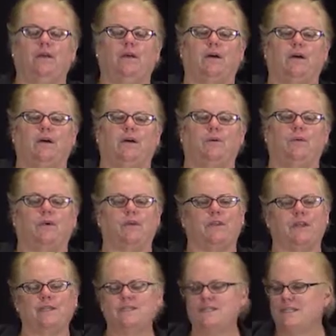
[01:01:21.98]
where do
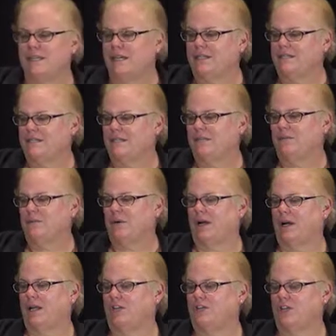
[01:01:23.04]
they sit, what
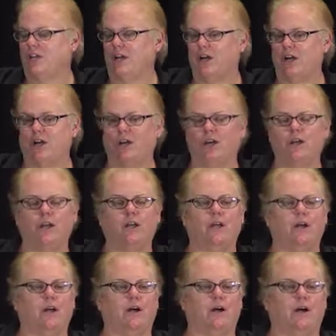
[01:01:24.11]
kind of chair?
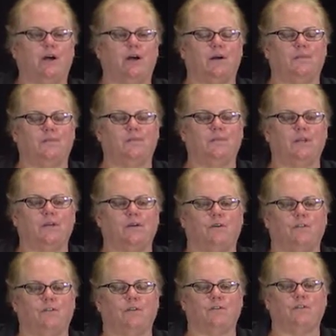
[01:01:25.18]

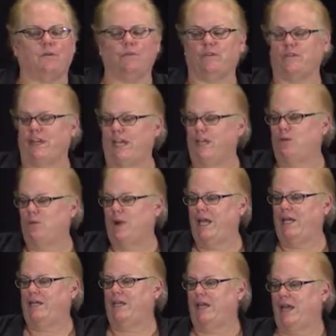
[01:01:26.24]
If someone's gained
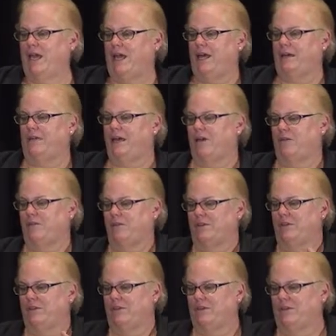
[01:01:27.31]
weight and now they're in
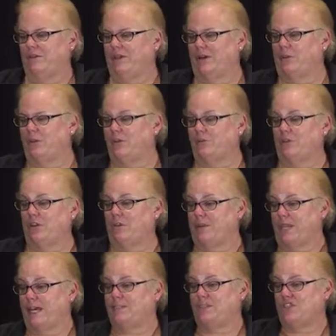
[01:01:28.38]
this little like wheelchair,
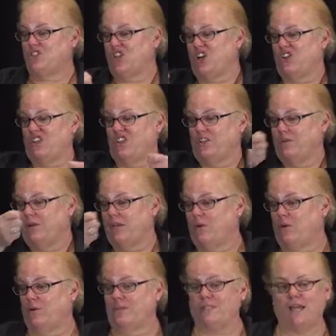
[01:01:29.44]
but that's the chair that they're in
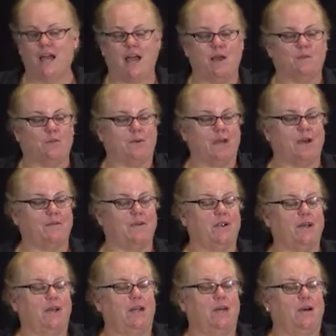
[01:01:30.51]
all the time or
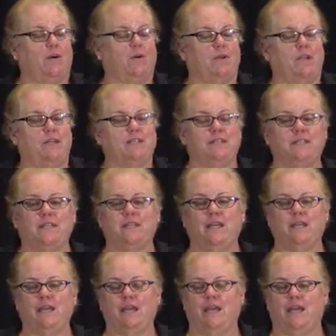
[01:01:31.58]
whatever, or they sit
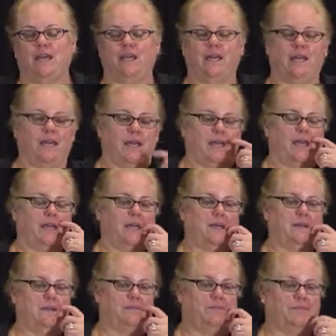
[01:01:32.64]
in
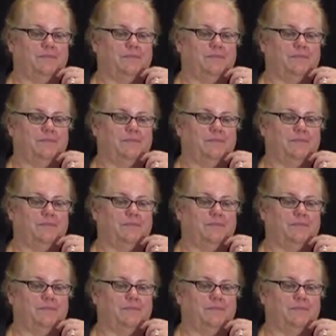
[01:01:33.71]
a